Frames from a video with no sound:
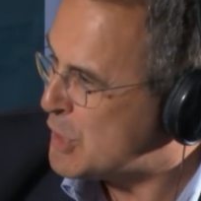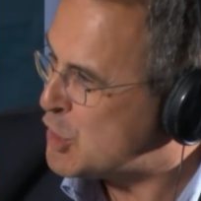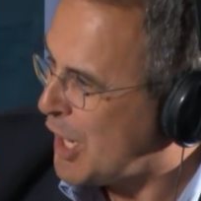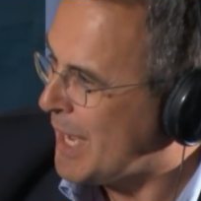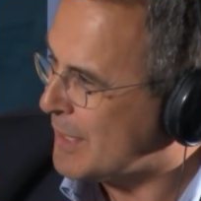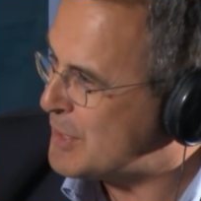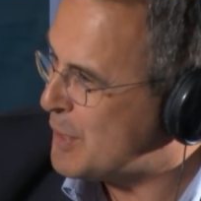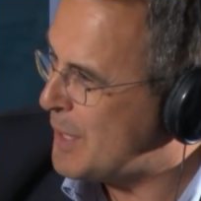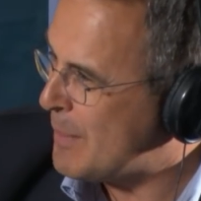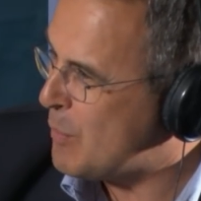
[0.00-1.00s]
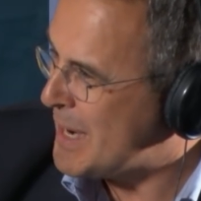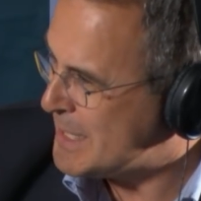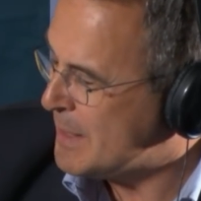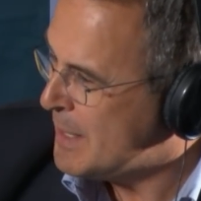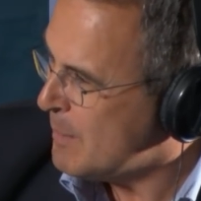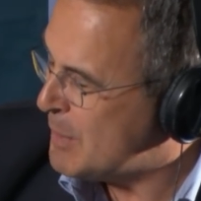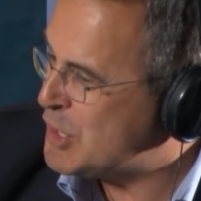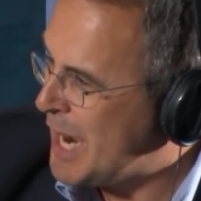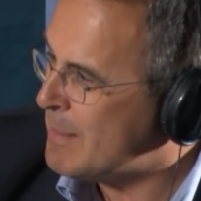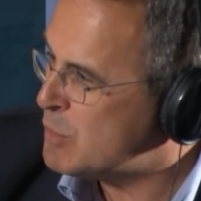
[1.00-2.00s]
as a child, so then yeah. Whitey.
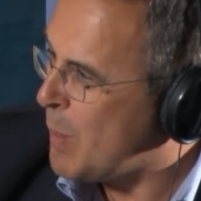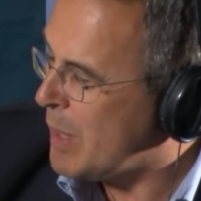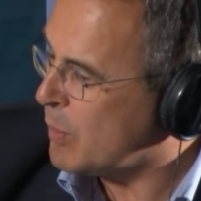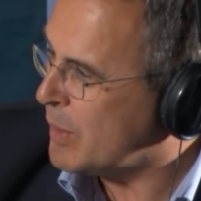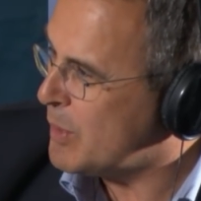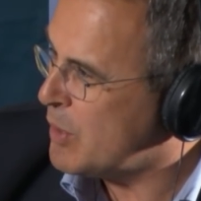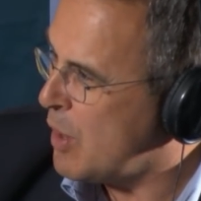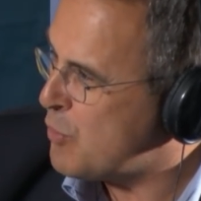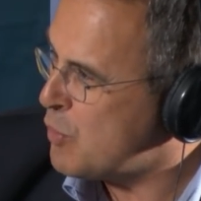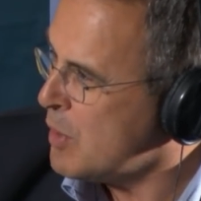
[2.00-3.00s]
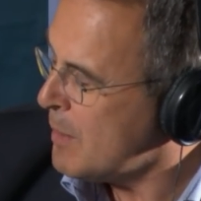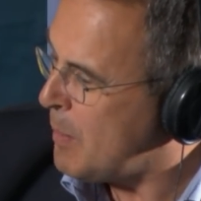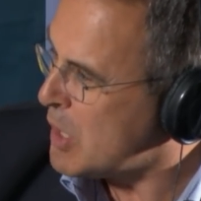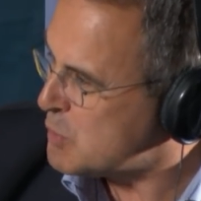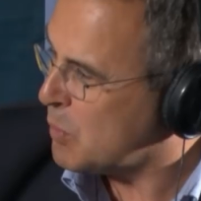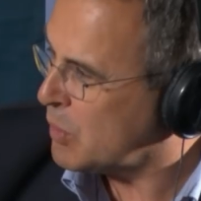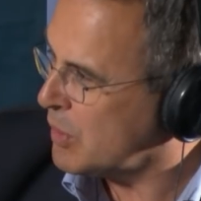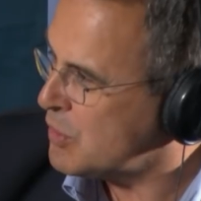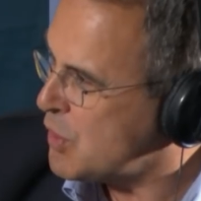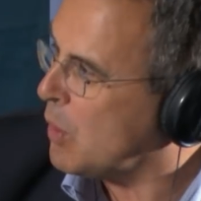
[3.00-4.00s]
But James Wellwood, when you go through passport
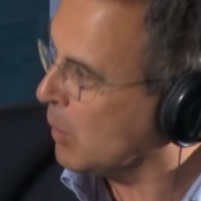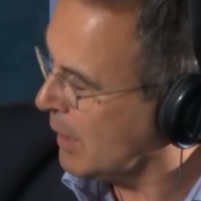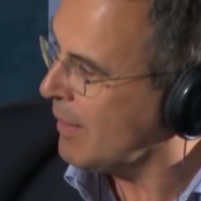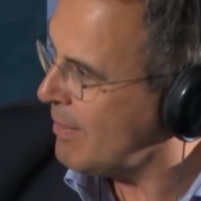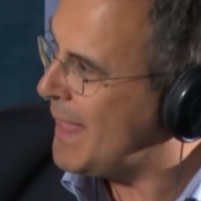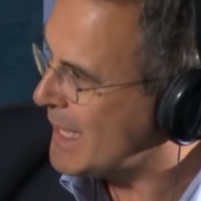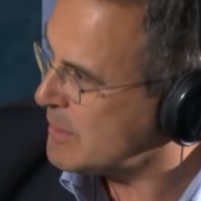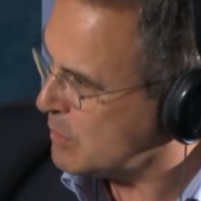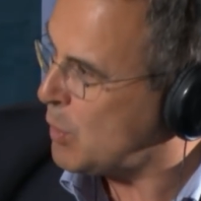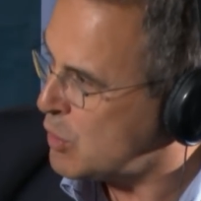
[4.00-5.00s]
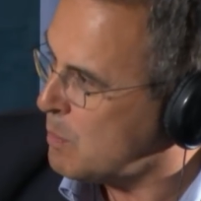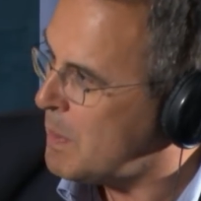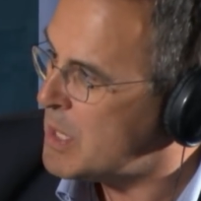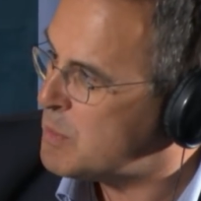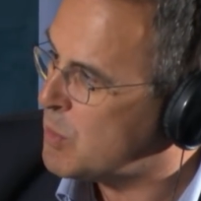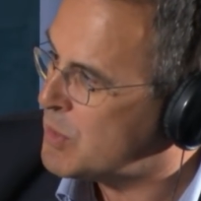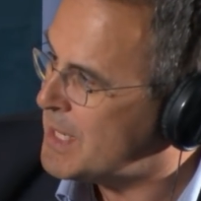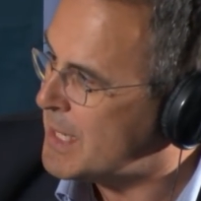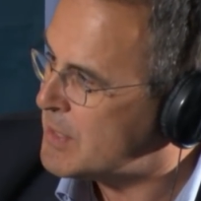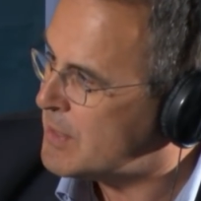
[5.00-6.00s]
control, that's what your passport
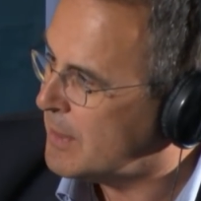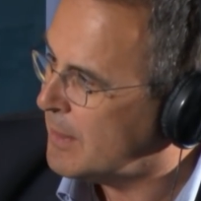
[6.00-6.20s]
says.